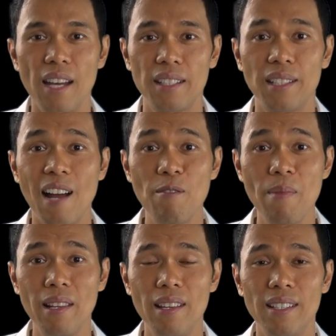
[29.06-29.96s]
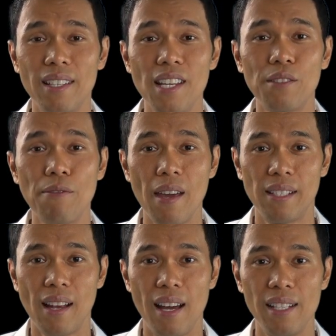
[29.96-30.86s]
At the top of my list is
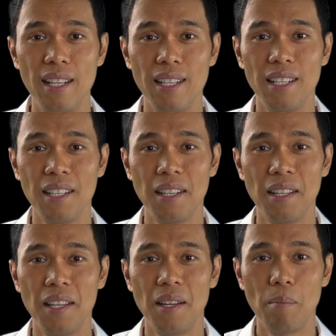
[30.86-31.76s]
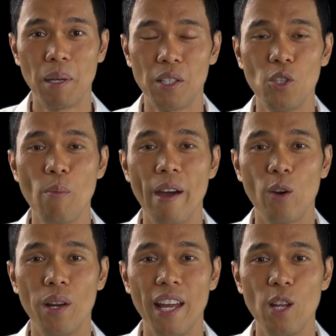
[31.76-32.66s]
Face ID, because no
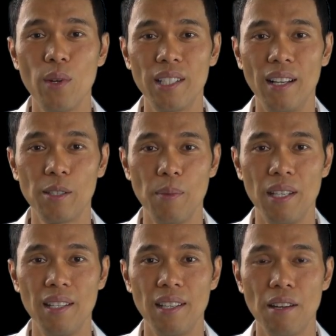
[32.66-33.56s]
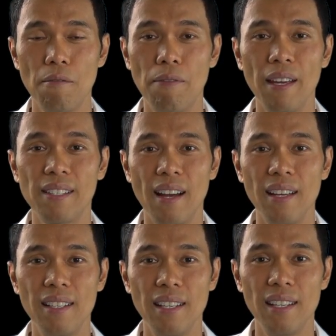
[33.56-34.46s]
matter what anyone tells me, Face
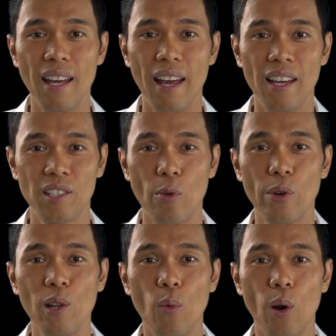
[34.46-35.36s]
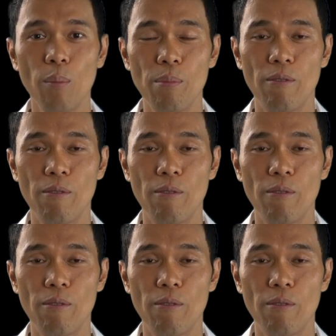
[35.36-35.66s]
ID has a real-world